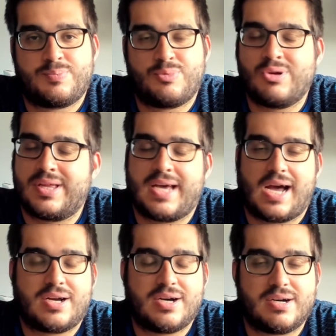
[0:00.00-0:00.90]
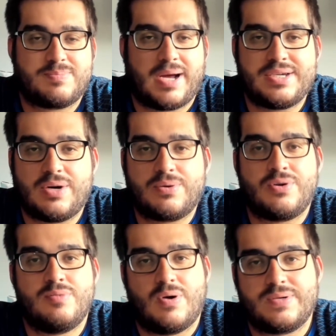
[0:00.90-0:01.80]
Really got cooked by
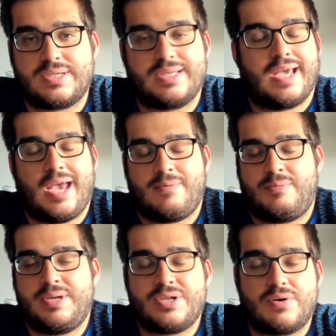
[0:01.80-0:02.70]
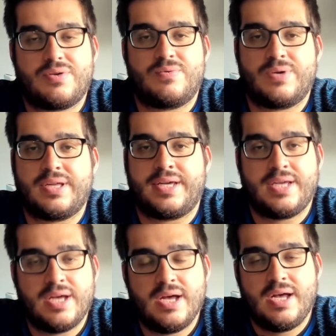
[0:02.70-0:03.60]
Doku most of the game. I mean, Doku really
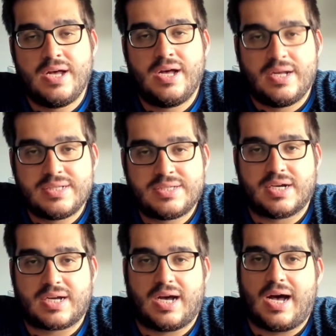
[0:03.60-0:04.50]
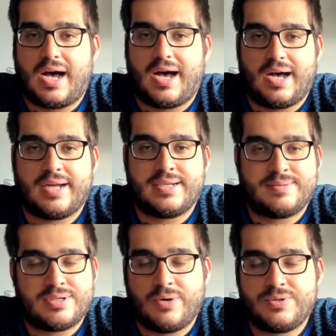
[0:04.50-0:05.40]
took
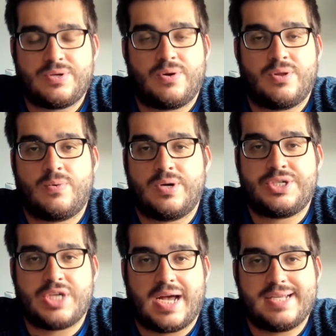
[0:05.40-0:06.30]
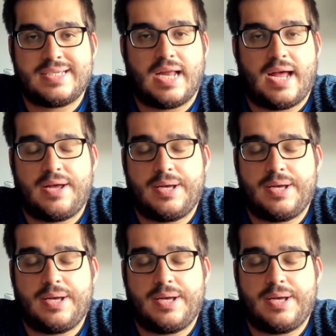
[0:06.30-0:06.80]
Gusto to the woodshed today.